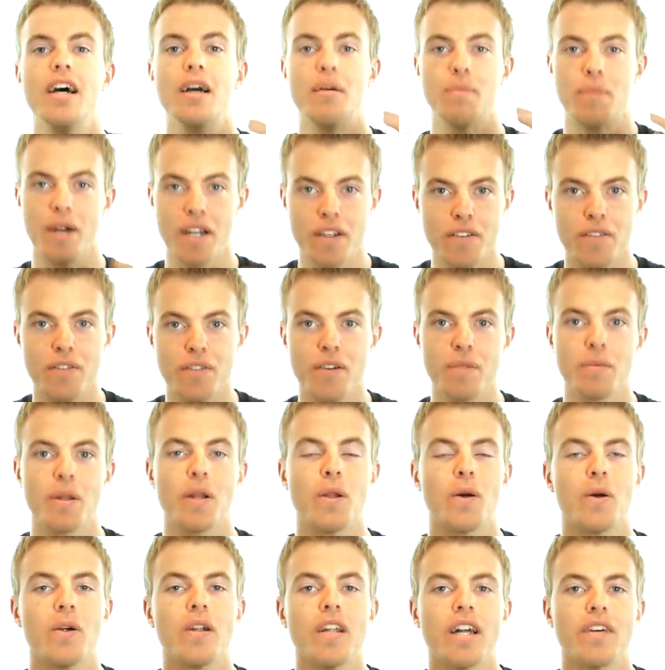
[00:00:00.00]
But from the
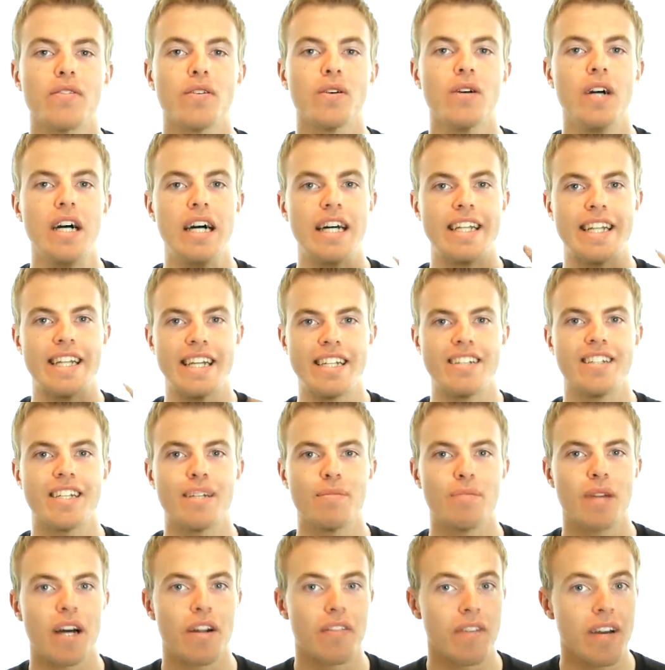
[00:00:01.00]
lower level, they
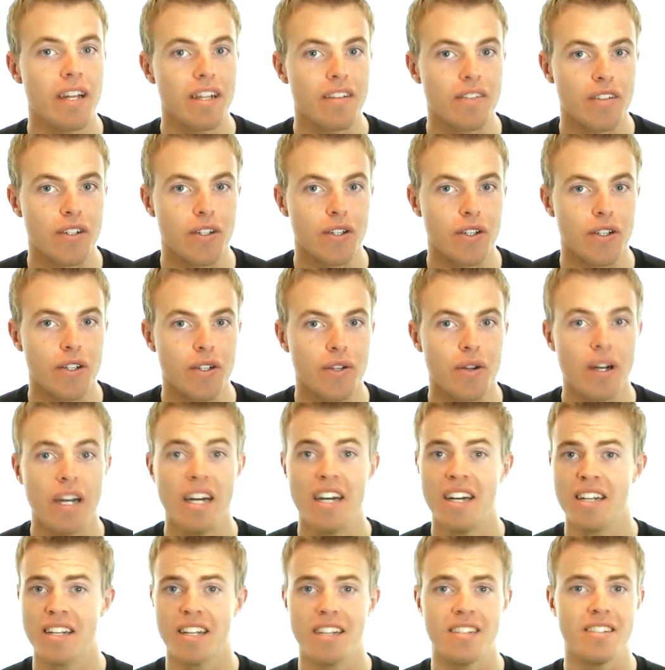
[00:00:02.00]
seem not relevant to you.
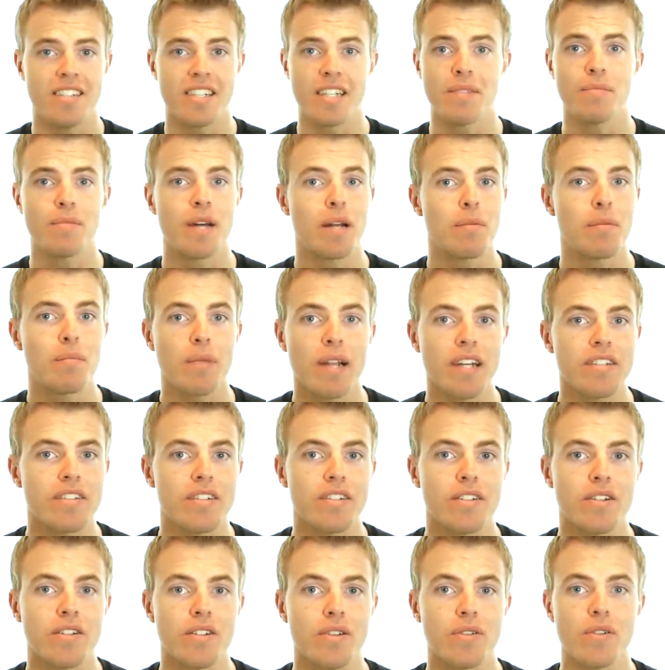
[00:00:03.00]
They seem not
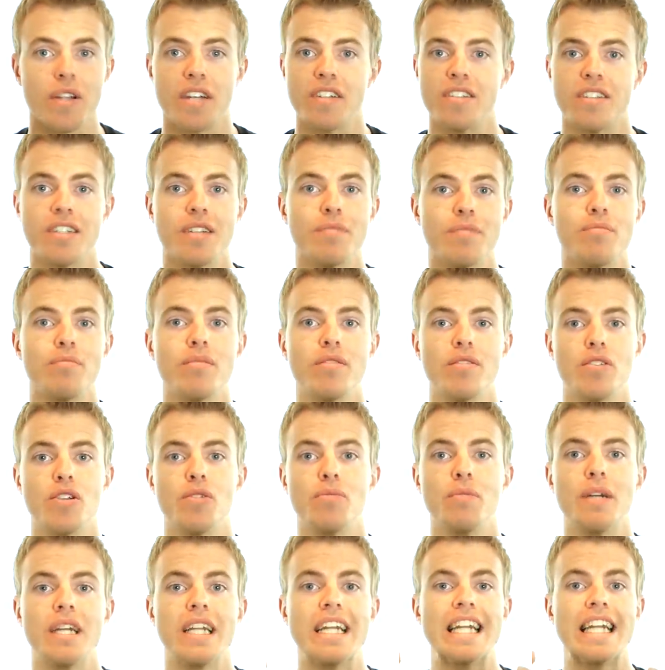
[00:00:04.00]
pleasant to you. They seem to
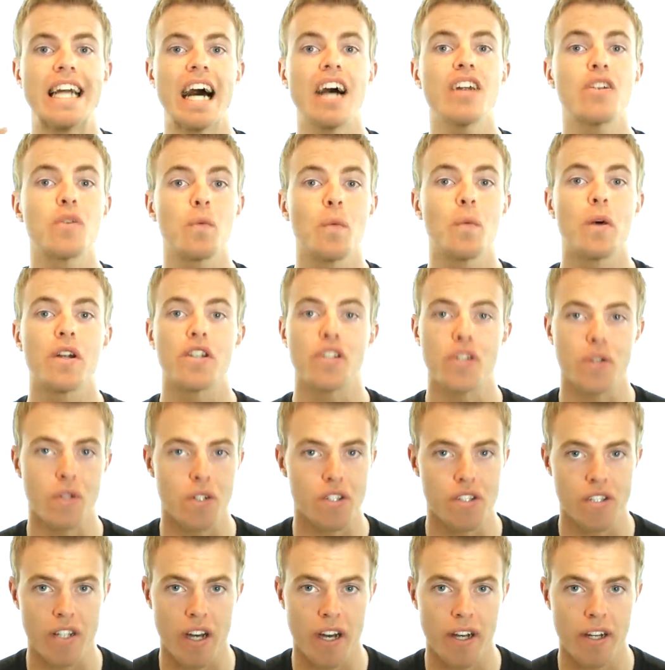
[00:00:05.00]
be not what you
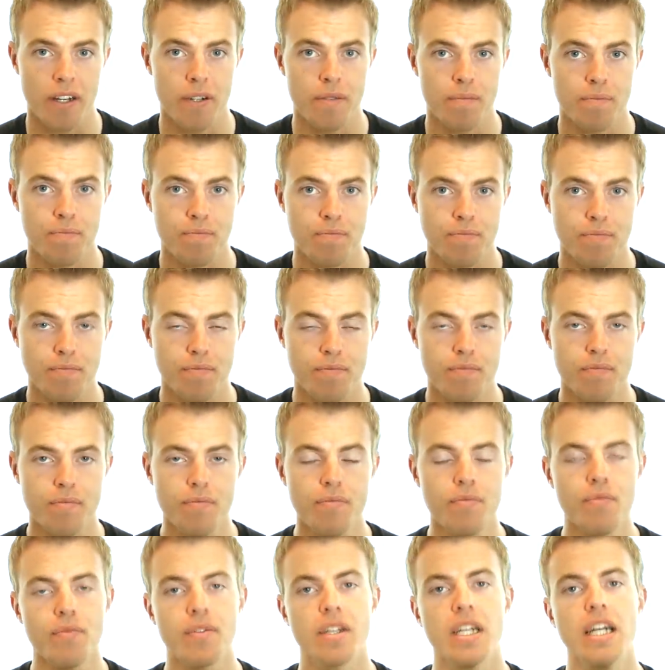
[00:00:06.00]
desire
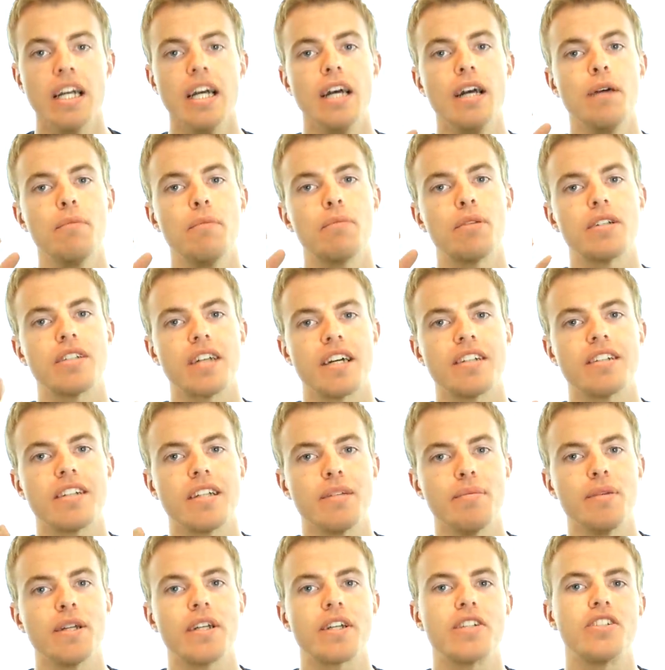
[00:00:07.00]

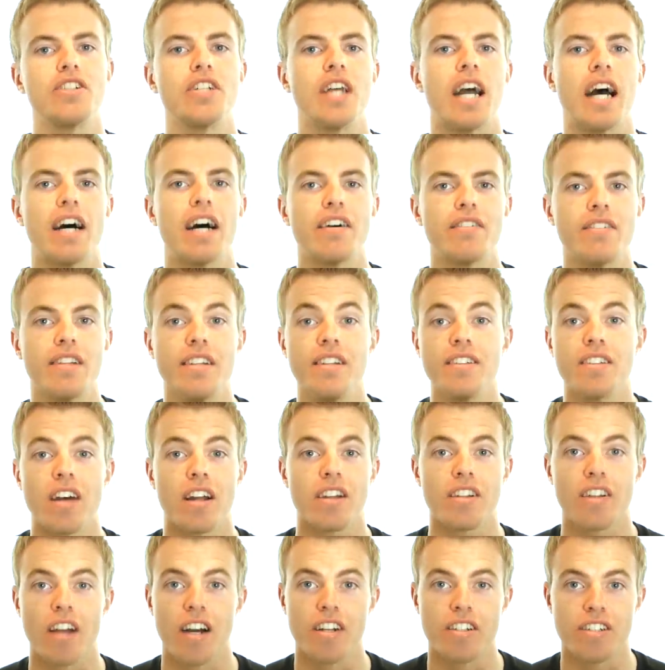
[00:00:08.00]
precisely because you have these
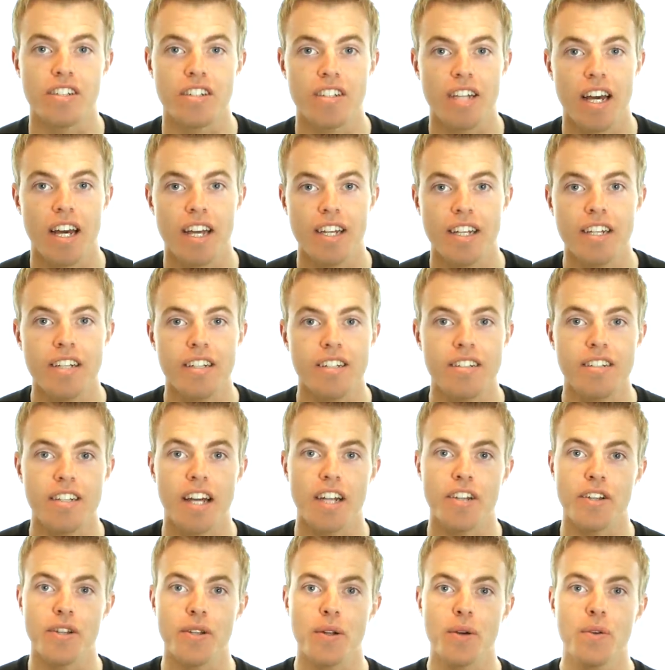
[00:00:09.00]
unconscious ideas
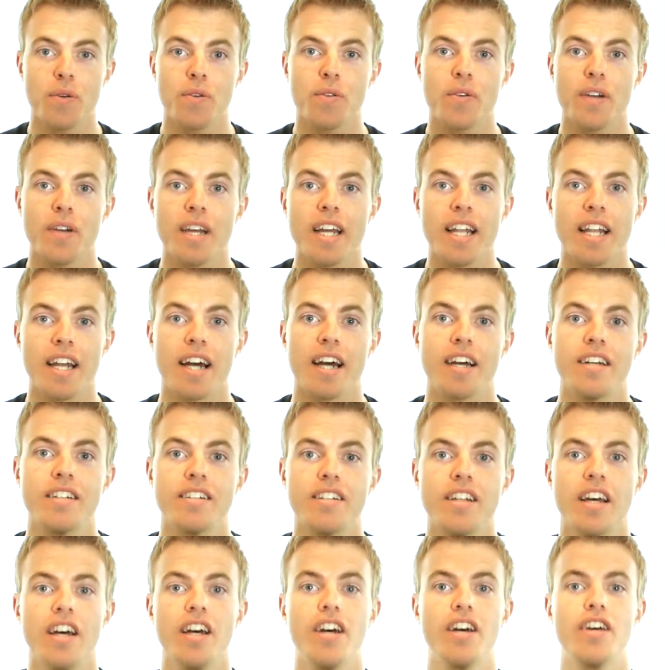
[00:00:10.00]
and you don't
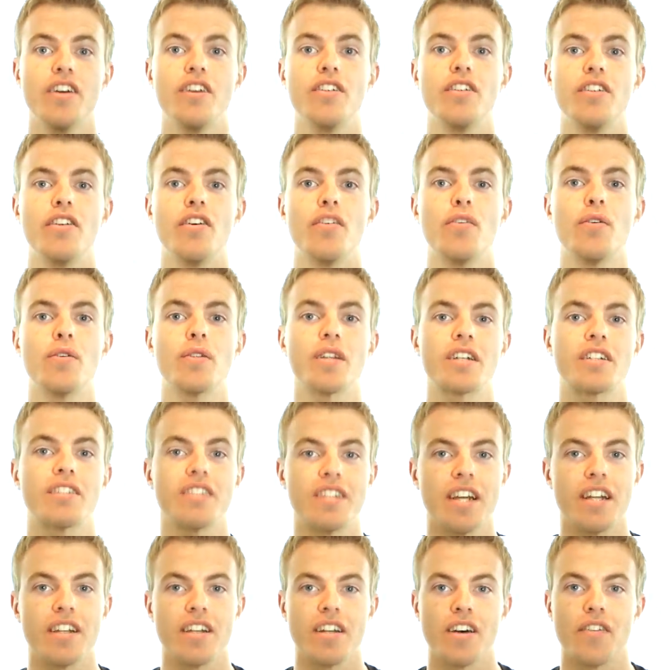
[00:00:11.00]
realize the full
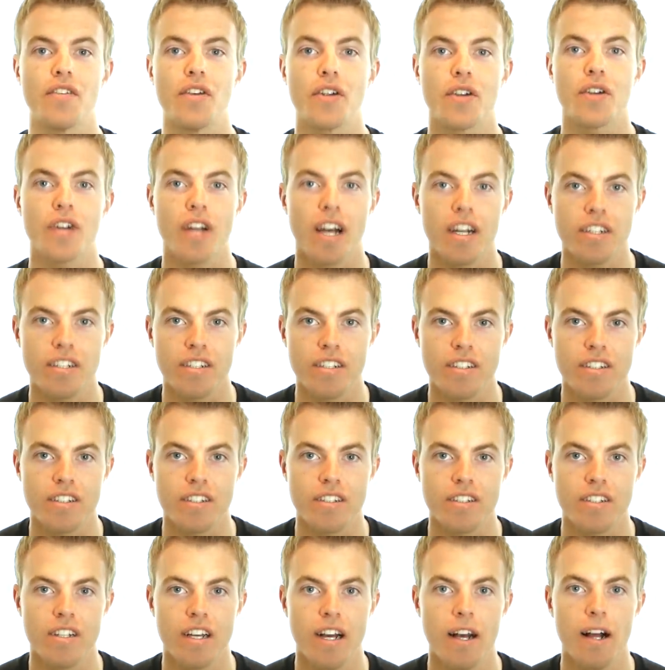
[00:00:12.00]
extent of your
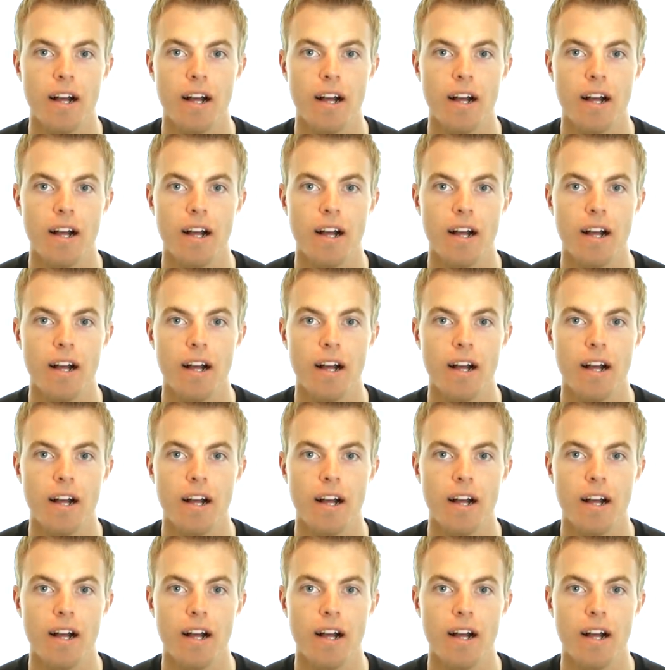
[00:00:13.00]
consciousness.